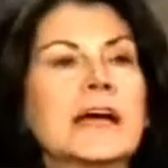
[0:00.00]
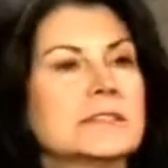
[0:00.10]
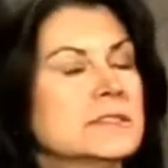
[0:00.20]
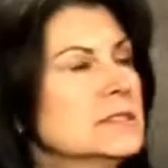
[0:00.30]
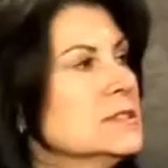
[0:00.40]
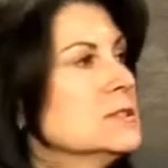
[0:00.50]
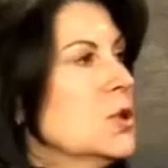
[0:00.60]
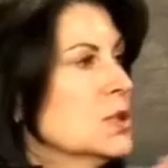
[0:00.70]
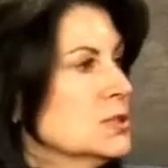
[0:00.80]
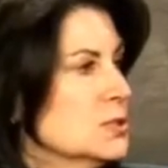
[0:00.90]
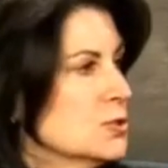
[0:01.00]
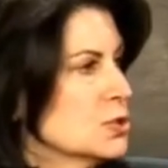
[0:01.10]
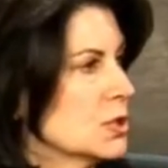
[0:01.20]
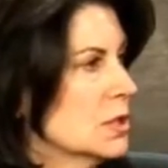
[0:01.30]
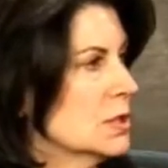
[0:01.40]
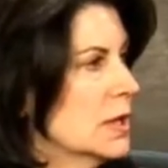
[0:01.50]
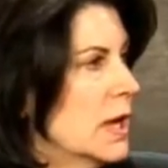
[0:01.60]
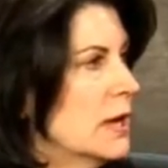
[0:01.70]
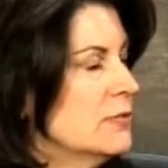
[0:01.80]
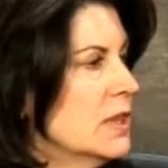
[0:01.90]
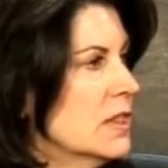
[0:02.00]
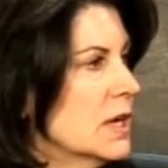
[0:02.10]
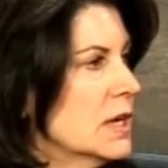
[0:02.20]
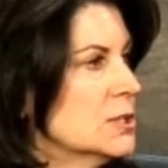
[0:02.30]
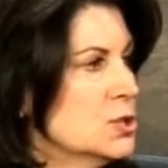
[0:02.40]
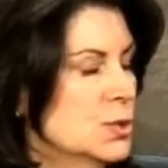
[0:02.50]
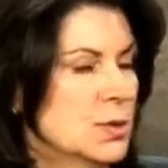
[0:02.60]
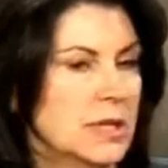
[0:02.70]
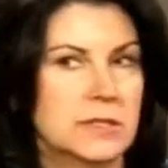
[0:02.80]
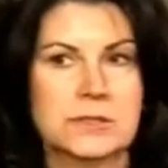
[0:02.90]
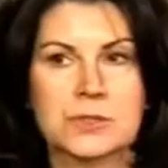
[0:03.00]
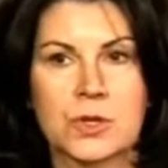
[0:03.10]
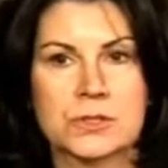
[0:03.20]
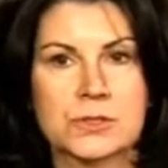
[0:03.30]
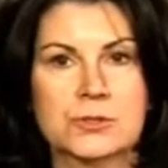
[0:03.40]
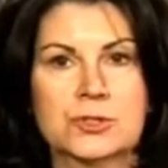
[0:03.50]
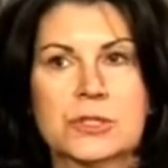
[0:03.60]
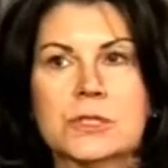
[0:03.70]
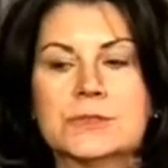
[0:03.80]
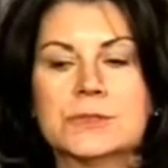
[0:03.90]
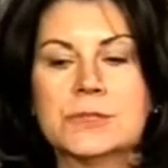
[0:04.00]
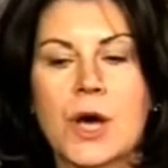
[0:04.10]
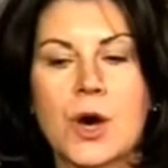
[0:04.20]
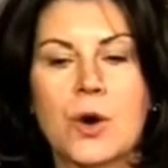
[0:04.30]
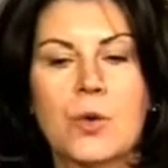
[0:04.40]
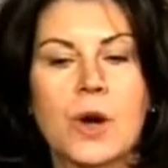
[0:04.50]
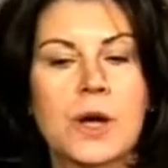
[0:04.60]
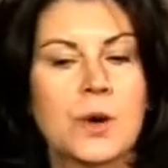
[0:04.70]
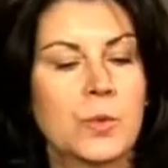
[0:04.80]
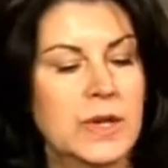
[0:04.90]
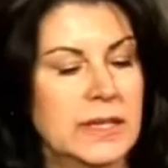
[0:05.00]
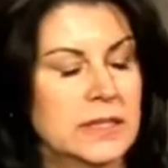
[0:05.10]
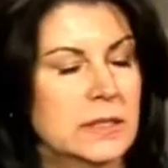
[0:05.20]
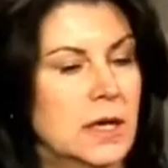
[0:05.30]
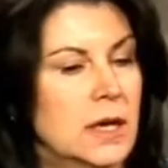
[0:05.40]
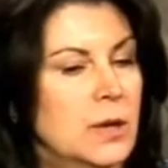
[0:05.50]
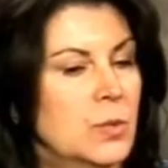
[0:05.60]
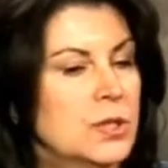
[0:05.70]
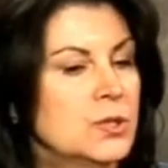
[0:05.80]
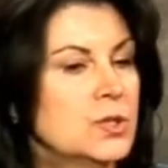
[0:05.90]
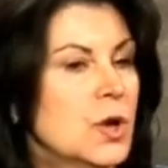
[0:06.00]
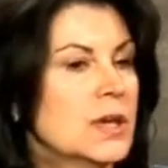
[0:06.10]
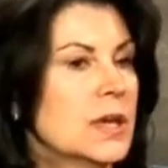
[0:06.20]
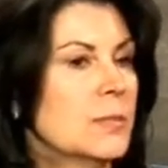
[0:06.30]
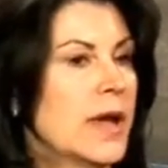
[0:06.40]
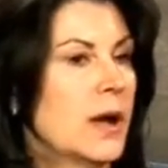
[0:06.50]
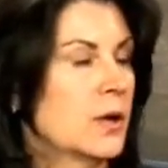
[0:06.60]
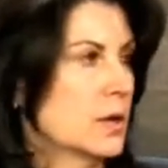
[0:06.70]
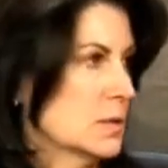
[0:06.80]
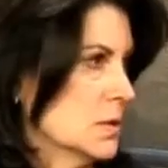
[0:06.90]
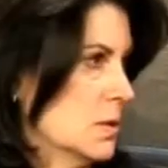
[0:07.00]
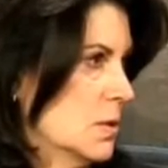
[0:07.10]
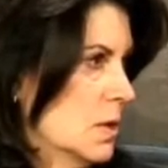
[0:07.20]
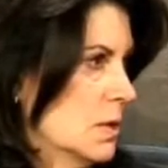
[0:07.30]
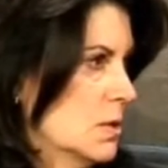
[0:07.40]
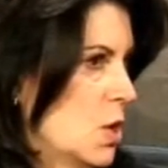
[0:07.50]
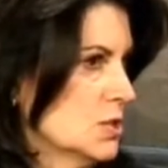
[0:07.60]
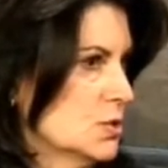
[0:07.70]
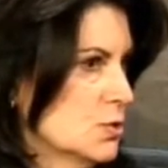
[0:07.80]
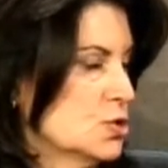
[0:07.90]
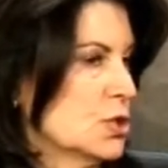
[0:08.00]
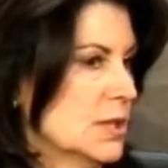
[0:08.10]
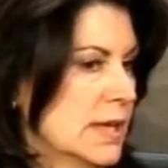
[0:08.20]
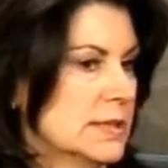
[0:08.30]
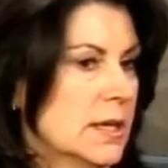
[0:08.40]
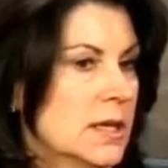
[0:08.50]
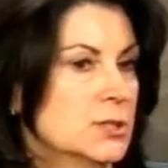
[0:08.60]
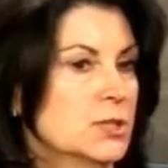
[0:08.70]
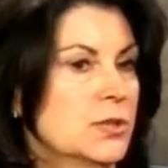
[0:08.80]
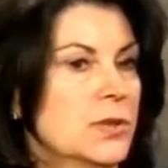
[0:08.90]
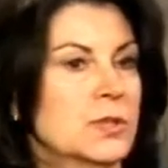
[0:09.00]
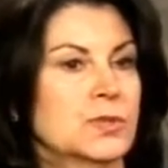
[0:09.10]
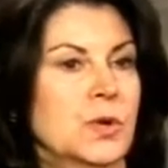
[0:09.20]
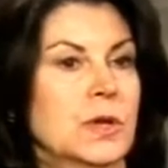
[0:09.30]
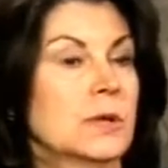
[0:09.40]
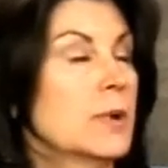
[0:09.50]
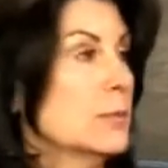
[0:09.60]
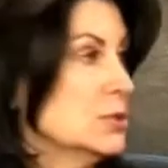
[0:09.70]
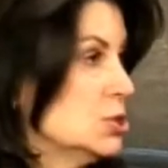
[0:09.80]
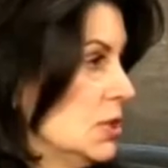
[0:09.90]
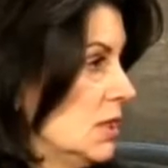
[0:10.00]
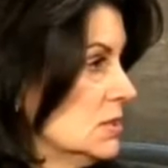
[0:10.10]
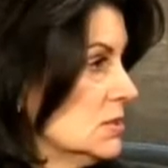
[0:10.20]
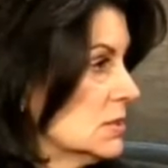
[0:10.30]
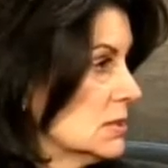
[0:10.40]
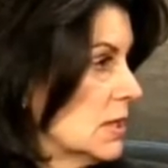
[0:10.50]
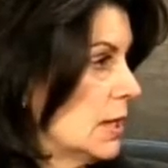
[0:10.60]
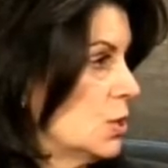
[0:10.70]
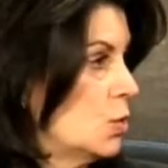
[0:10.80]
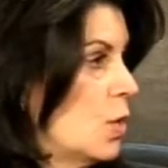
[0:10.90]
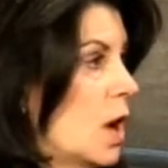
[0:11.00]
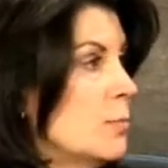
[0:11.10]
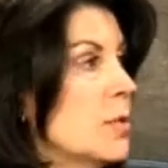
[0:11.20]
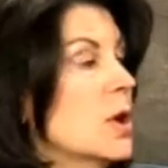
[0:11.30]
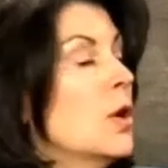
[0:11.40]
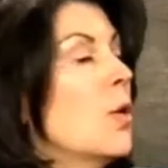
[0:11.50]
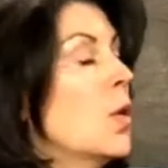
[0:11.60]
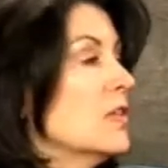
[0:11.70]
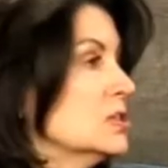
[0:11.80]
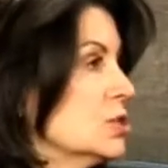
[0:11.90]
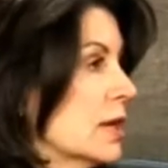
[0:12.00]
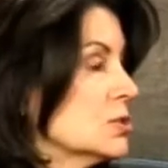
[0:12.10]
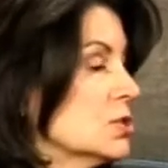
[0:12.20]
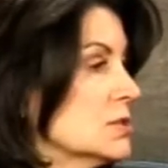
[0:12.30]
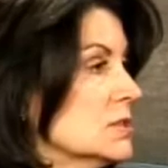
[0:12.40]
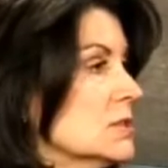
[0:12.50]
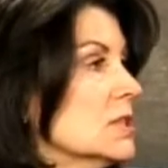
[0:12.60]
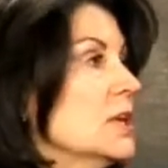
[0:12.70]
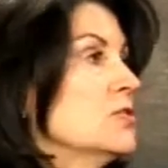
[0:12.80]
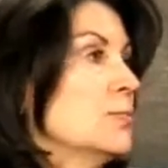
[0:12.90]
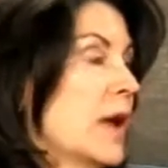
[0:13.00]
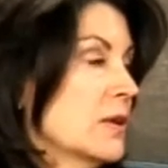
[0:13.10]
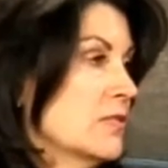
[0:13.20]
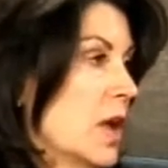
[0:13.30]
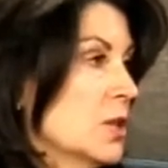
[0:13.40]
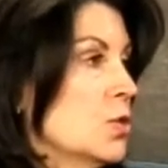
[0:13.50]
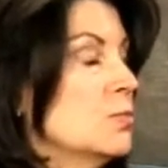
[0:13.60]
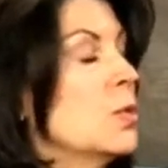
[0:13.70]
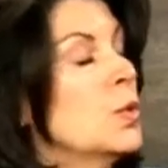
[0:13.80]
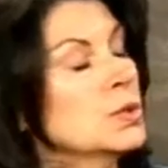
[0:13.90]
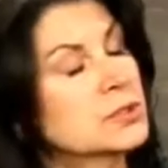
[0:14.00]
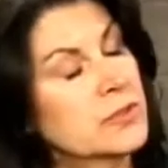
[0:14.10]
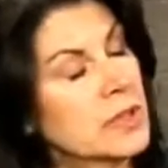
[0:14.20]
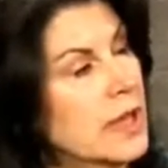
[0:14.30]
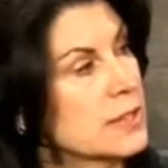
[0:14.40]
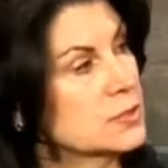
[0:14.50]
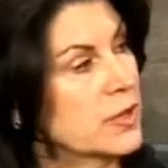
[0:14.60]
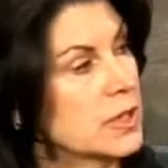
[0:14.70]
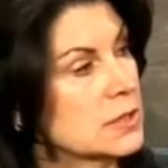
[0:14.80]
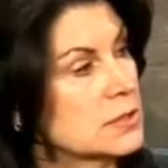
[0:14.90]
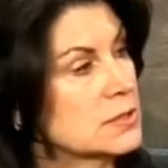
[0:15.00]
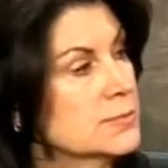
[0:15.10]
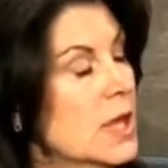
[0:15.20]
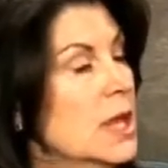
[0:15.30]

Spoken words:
practice is non-surgical. Everything I do is non-surgical. So we can, when you're talking about non-surgical anti-aging, you're either talking about machines to tighten you up or injections to give you back volume or to relax wrinkles.